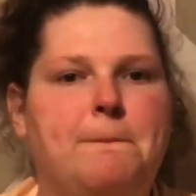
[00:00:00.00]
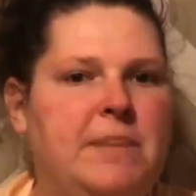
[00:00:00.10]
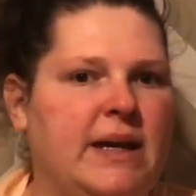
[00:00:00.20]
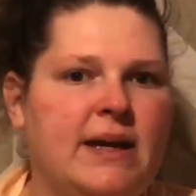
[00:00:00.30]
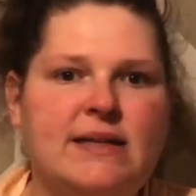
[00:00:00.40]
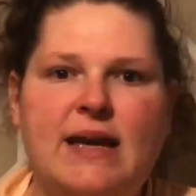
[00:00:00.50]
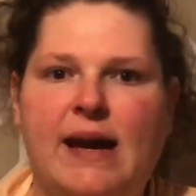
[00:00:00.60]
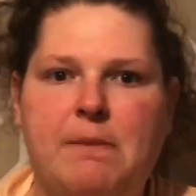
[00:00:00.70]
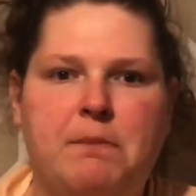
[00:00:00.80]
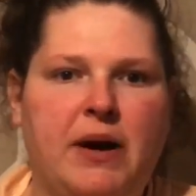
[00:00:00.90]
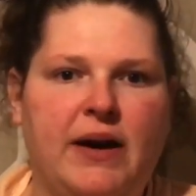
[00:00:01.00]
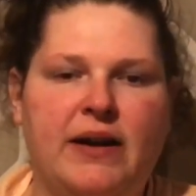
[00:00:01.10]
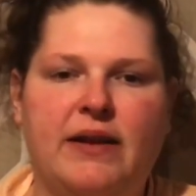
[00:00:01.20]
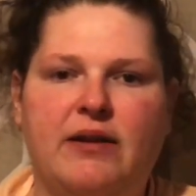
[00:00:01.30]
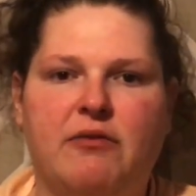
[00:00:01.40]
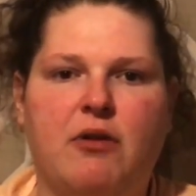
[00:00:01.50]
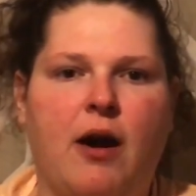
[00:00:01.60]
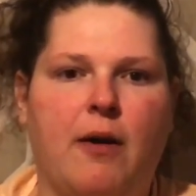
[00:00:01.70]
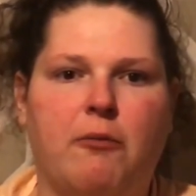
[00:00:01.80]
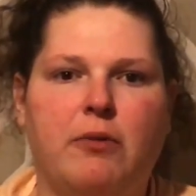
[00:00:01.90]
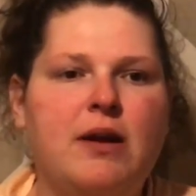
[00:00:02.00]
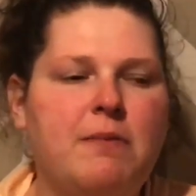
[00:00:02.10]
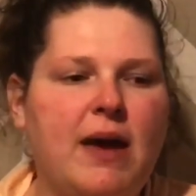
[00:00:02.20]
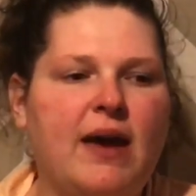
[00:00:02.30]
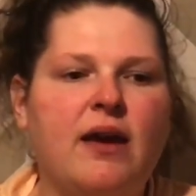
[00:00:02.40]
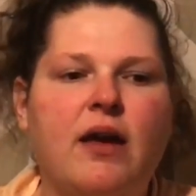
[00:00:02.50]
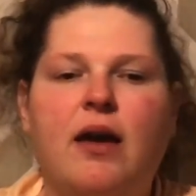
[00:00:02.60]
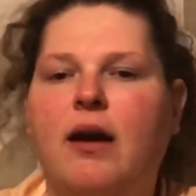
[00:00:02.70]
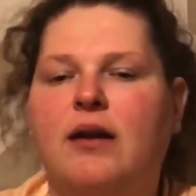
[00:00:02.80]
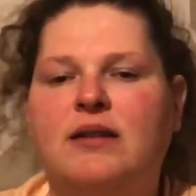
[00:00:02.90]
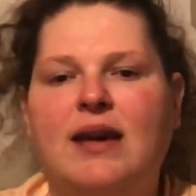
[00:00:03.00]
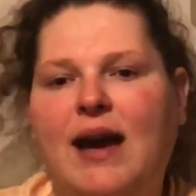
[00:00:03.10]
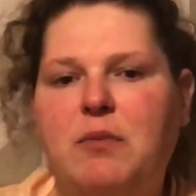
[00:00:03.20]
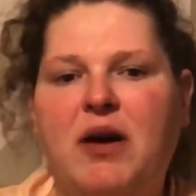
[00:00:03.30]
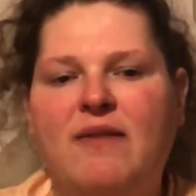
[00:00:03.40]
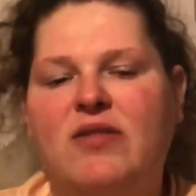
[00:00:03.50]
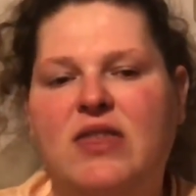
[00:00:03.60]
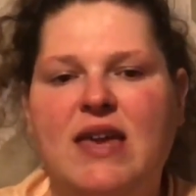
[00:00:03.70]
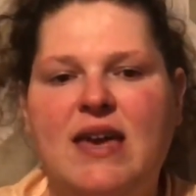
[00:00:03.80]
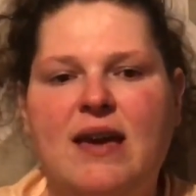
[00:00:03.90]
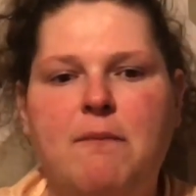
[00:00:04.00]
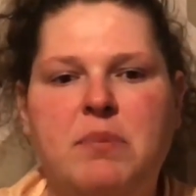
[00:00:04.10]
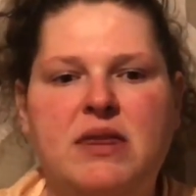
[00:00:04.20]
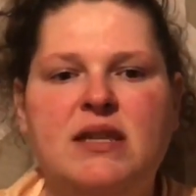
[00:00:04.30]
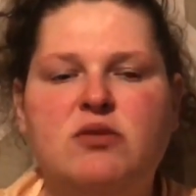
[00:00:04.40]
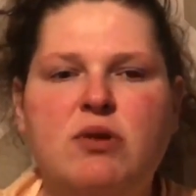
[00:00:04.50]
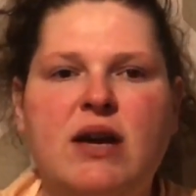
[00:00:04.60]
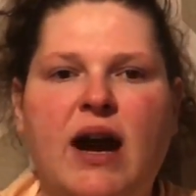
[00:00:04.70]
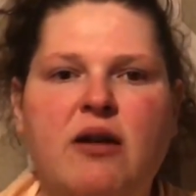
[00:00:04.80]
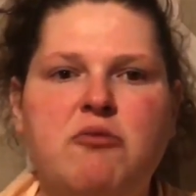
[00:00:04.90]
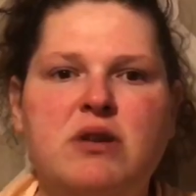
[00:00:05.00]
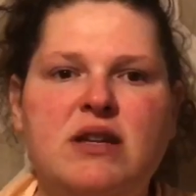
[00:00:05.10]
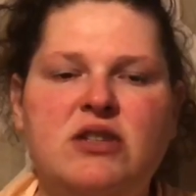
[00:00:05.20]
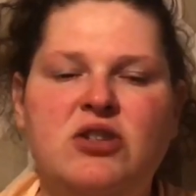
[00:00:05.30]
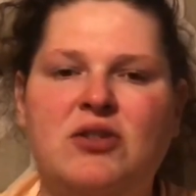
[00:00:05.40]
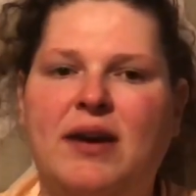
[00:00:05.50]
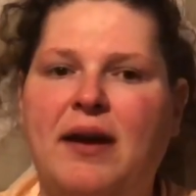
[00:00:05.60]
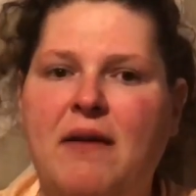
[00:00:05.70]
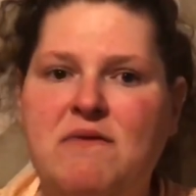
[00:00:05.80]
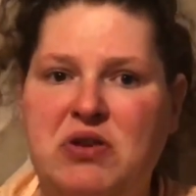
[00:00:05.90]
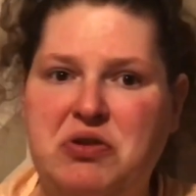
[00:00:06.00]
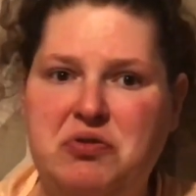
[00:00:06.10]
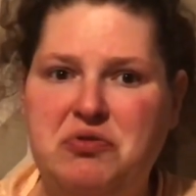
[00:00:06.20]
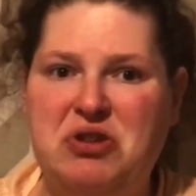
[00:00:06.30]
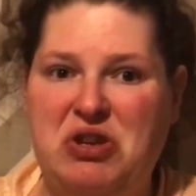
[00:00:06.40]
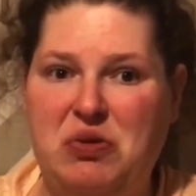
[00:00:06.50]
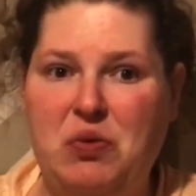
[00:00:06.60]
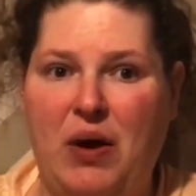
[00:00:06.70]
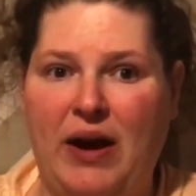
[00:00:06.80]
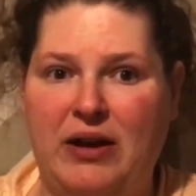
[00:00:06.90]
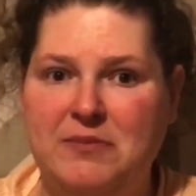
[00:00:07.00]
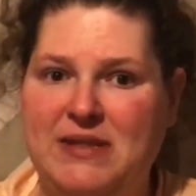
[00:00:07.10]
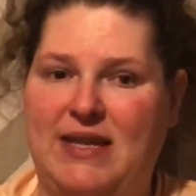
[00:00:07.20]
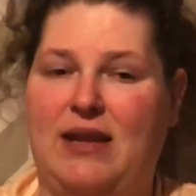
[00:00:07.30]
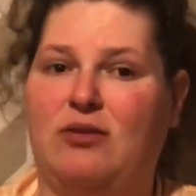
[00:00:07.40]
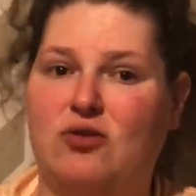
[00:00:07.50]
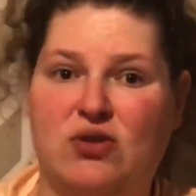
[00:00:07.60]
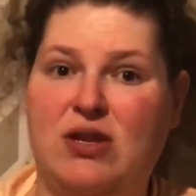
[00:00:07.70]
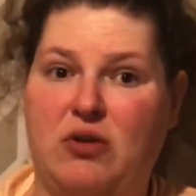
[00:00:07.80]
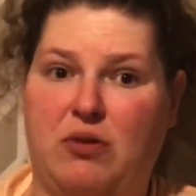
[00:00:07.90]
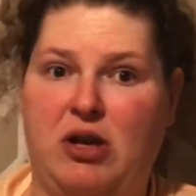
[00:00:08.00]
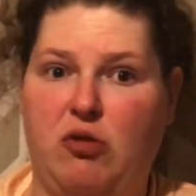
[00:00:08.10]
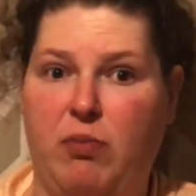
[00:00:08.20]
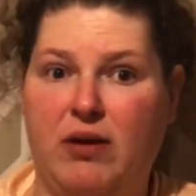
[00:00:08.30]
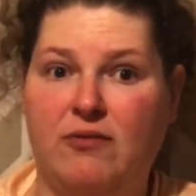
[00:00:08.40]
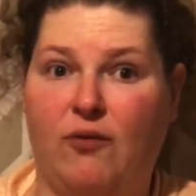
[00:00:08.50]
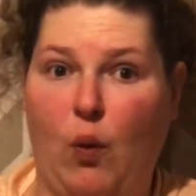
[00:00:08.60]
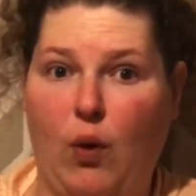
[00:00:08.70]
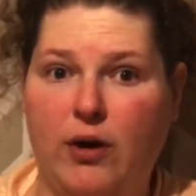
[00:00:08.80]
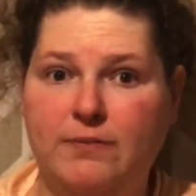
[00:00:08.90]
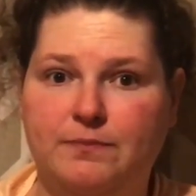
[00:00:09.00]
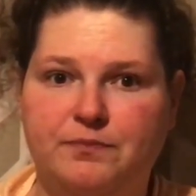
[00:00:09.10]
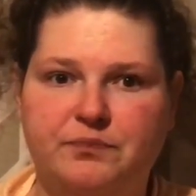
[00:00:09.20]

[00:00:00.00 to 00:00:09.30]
biggest Ibotta rebate type of thing, but this week I wanted to get a few new items that I usually don't coupon for